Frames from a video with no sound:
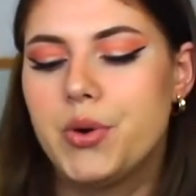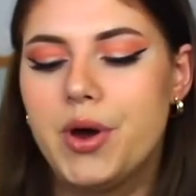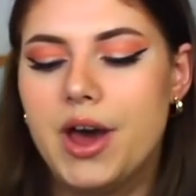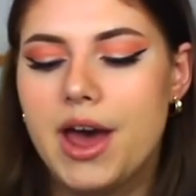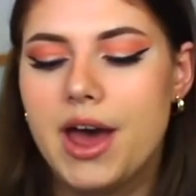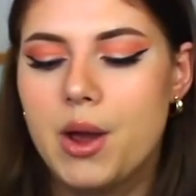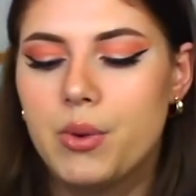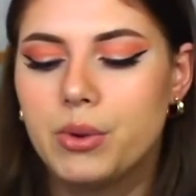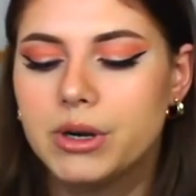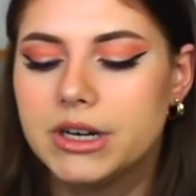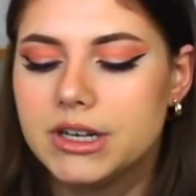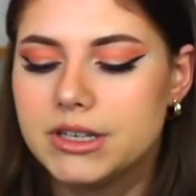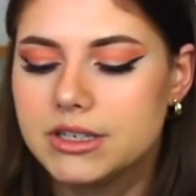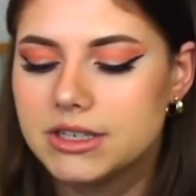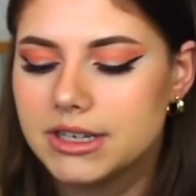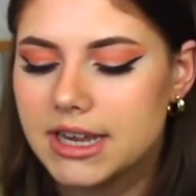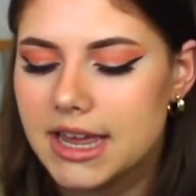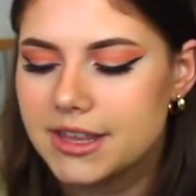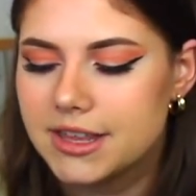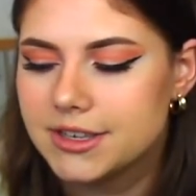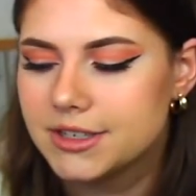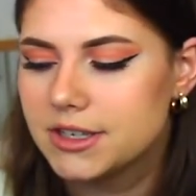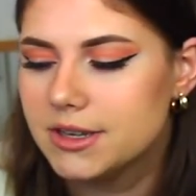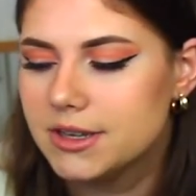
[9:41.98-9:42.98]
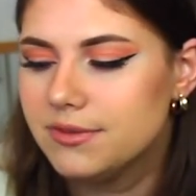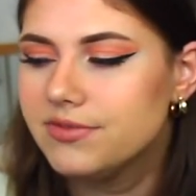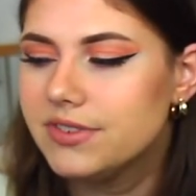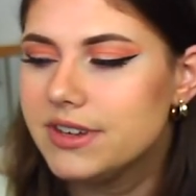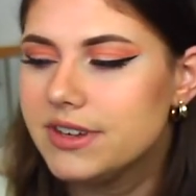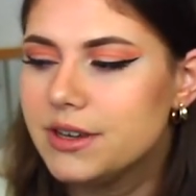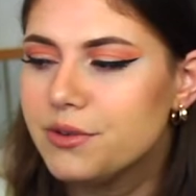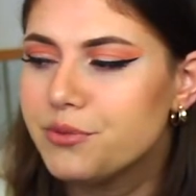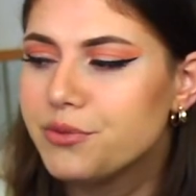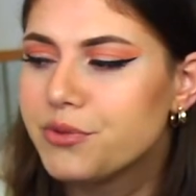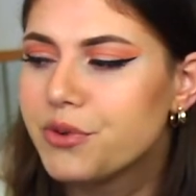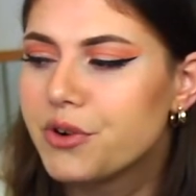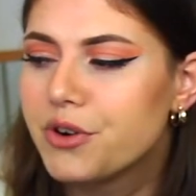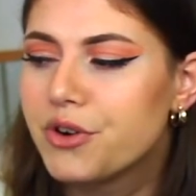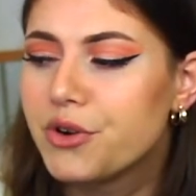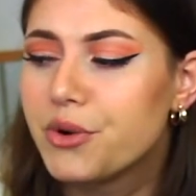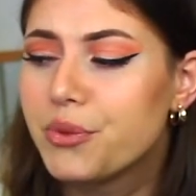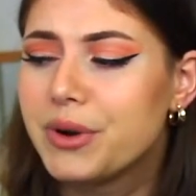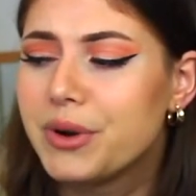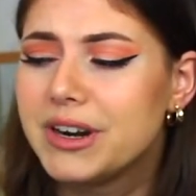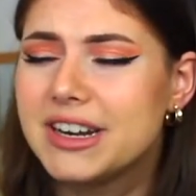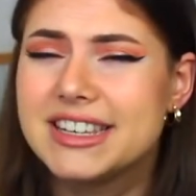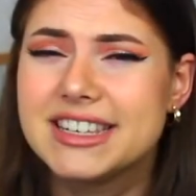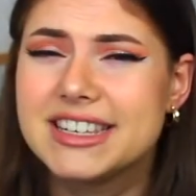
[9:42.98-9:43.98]
I wanted to get something for
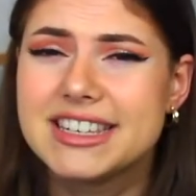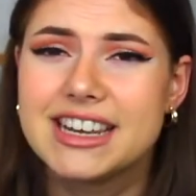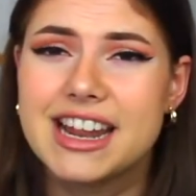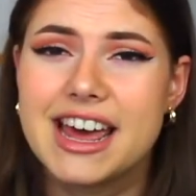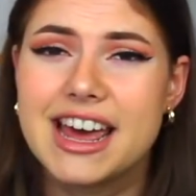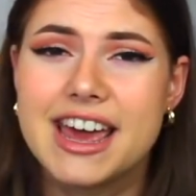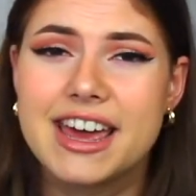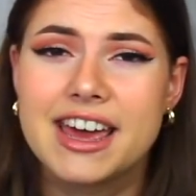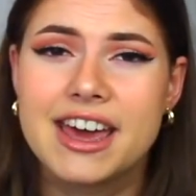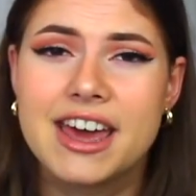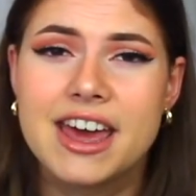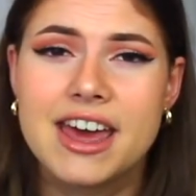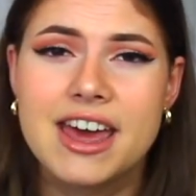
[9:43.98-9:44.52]
when it's like